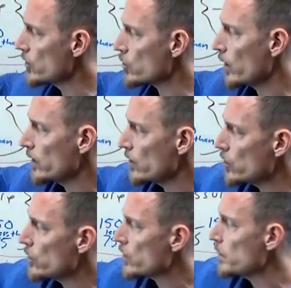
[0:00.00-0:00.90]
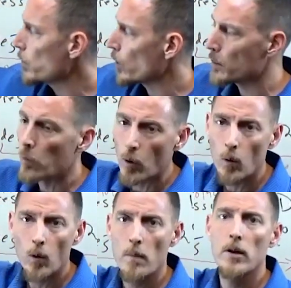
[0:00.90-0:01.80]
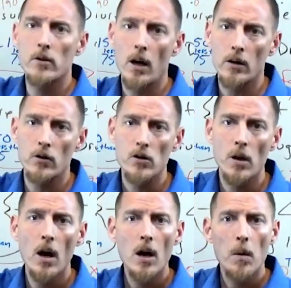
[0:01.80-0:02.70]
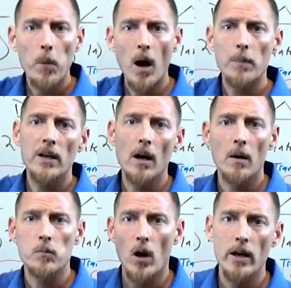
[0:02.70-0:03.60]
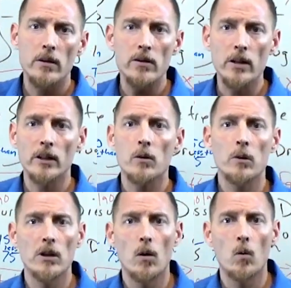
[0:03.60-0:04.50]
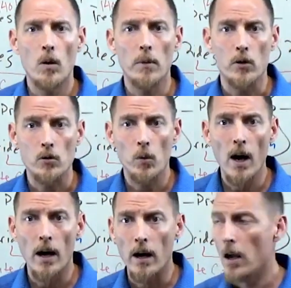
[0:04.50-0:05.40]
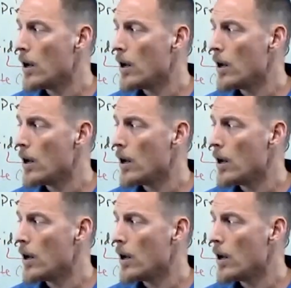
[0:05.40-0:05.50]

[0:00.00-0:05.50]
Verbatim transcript: The trend is you see more and more hormone doctors popping up, right? Dealing with low hormones. Why?